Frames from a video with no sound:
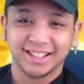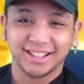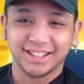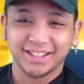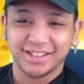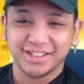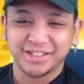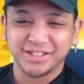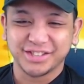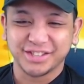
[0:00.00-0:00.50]

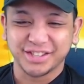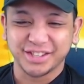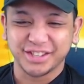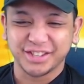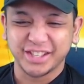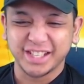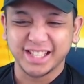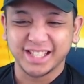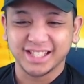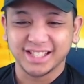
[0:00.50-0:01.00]
Are you
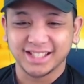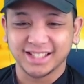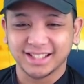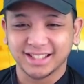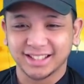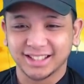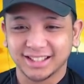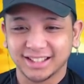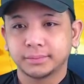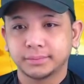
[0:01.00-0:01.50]

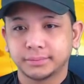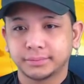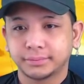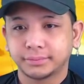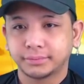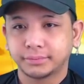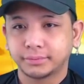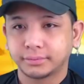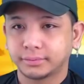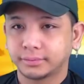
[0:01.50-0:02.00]
serious?
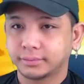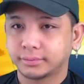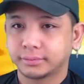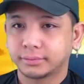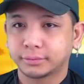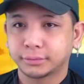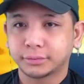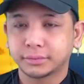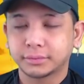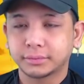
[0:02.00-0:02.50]

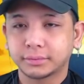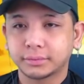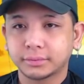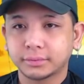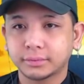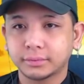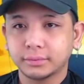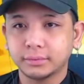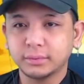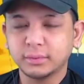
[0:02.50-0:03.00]

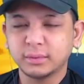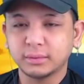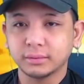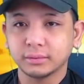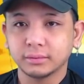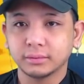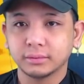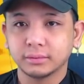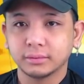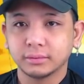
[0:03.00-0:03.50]

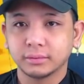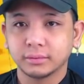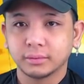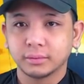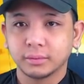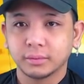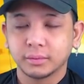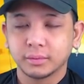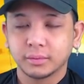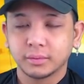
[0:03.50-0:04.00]

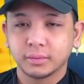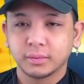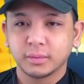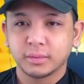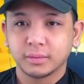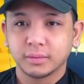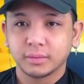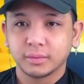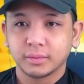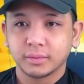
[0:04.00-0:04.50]

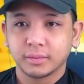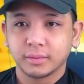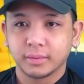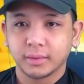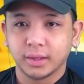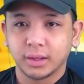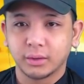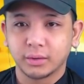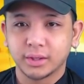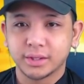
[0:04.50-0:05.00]

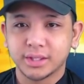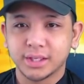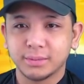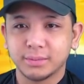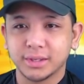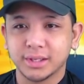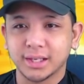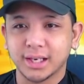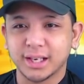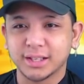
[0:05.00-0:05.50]
I want to see
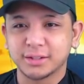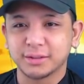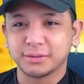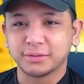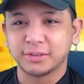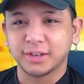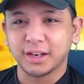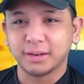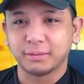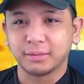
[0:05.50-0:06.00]
Minato
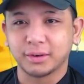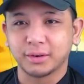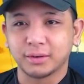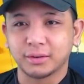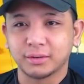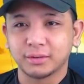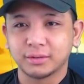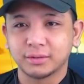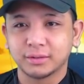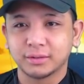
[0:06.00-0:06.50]
fight, bro.